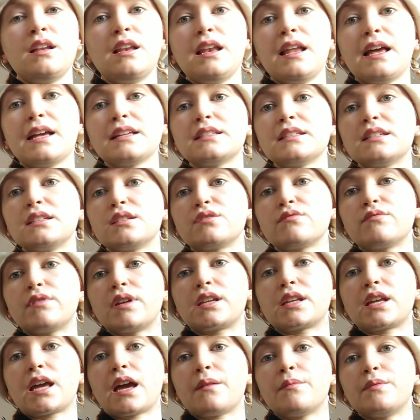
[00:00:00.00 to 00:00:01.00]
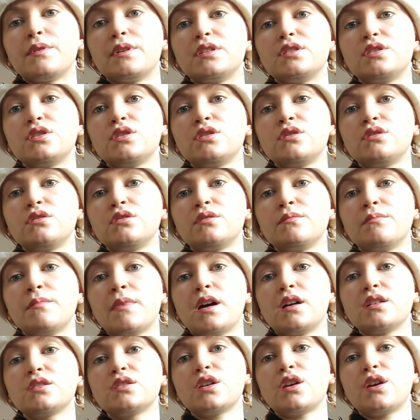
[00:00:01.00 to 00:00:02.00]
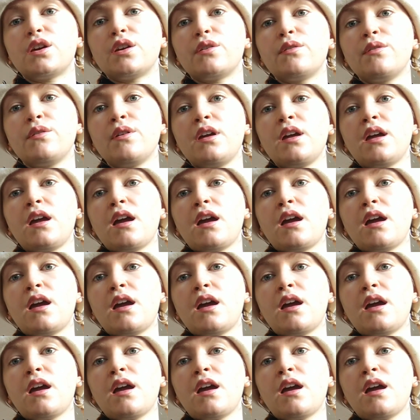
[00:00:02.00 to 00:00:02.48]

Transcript: lettuce, red cabbage, tomato,